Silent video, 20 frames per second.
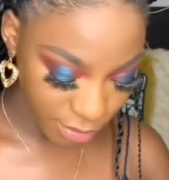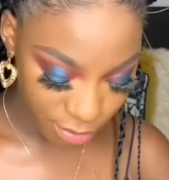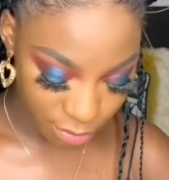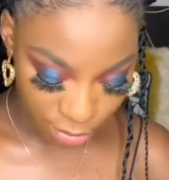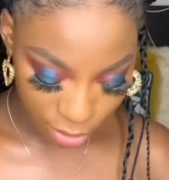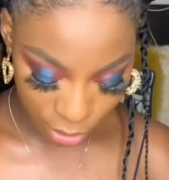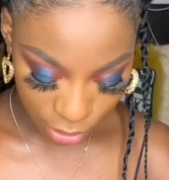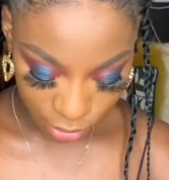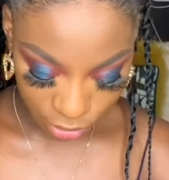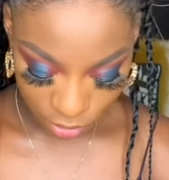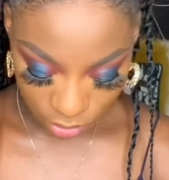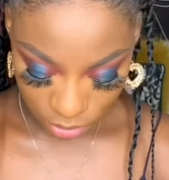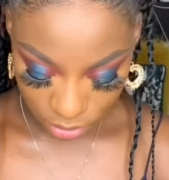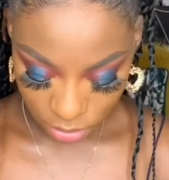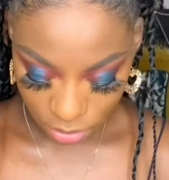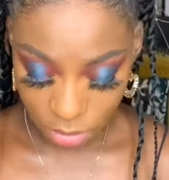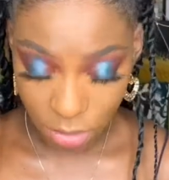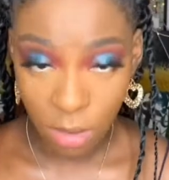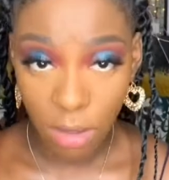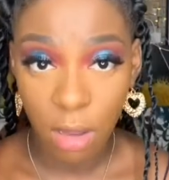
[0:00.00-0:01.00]
blue
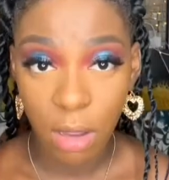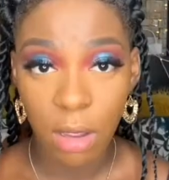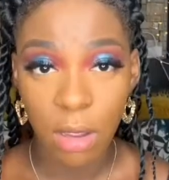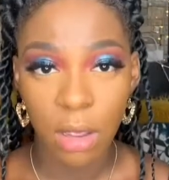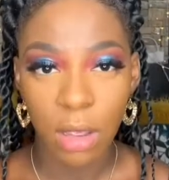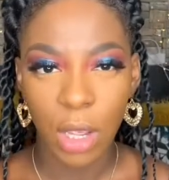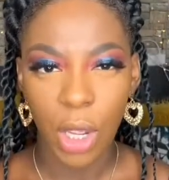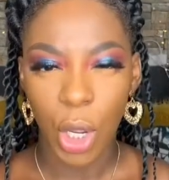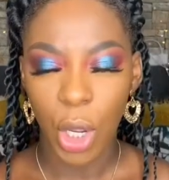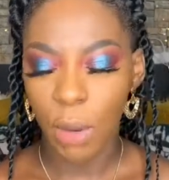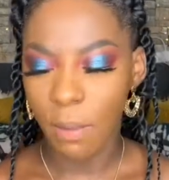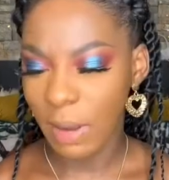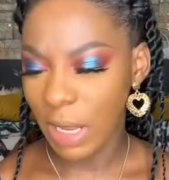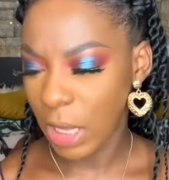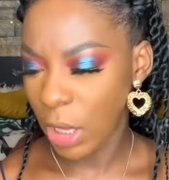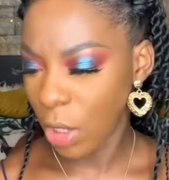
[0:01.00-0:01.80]
on my